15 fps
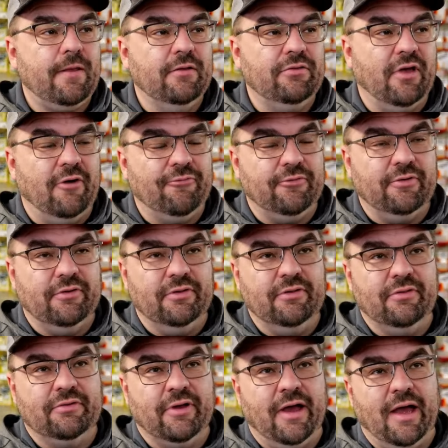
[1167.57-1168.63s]
Definitely
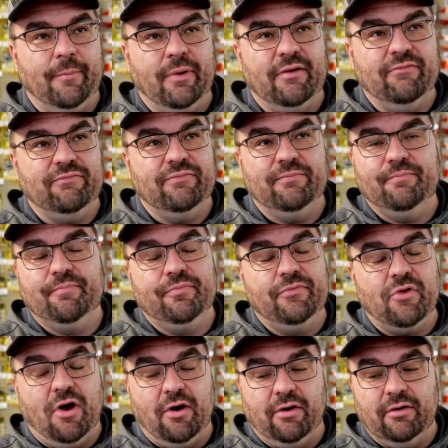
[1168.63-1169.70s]
the time. I've
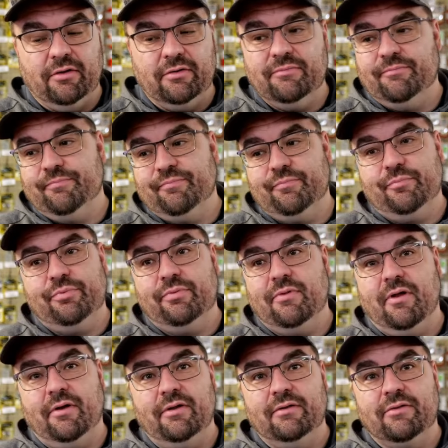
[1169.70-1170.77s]
done it
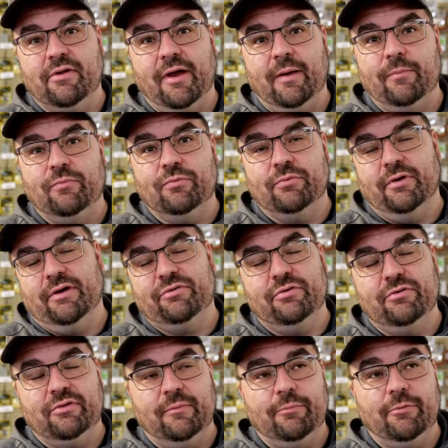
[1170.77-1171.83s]
plenty of times. Well, I
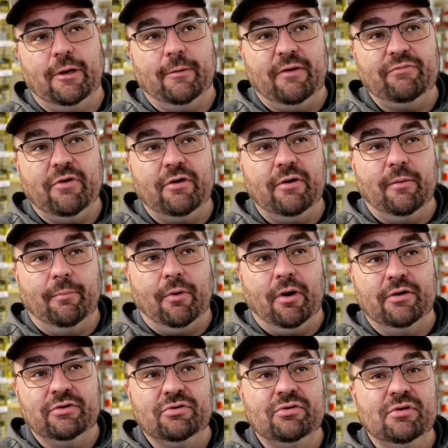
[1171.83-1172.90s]
shouldn't say plenty. I've done it a
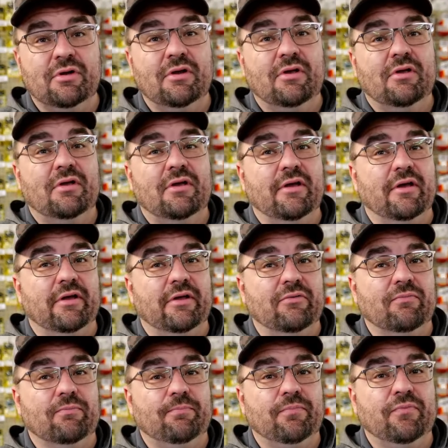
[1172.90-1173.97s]
bunch
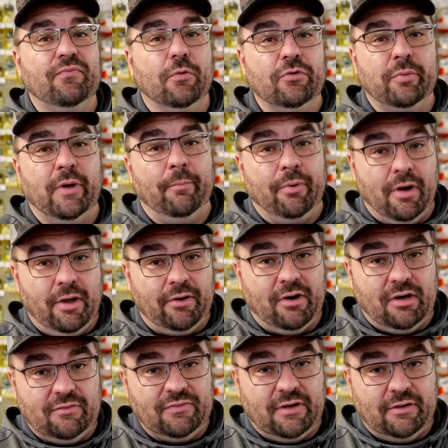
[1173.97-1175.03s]
and froze my butt
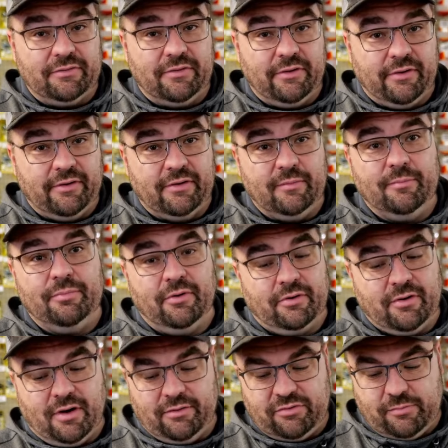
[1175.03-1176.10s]
off out there, but
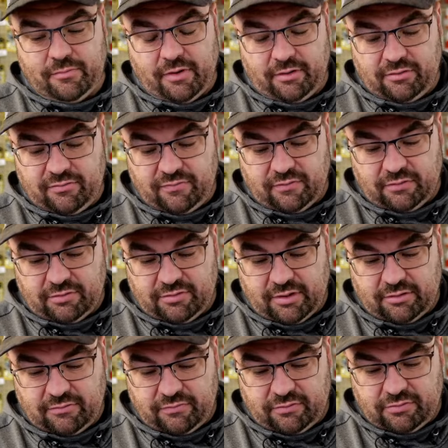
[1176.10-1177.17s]
caught some nice fish.
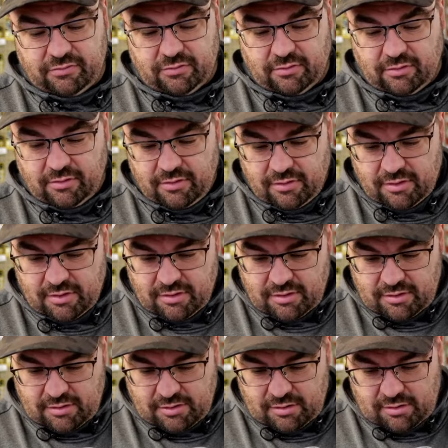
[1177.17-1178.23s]
That's for sure.
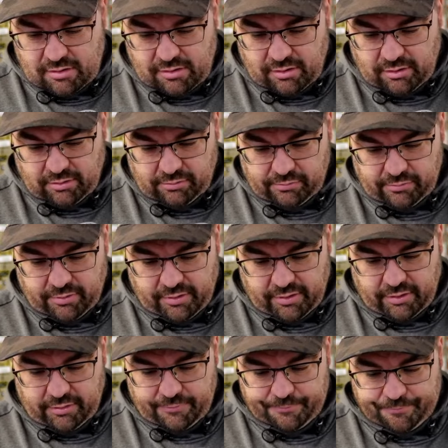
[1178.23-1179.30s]
All
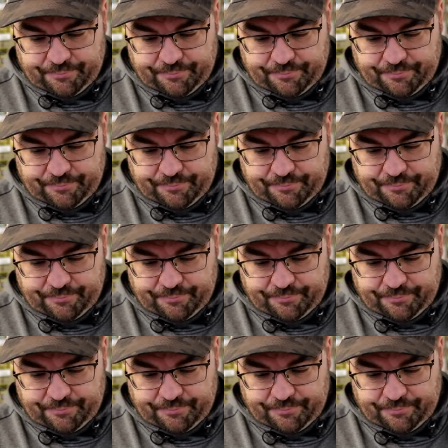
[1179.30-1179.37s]
right.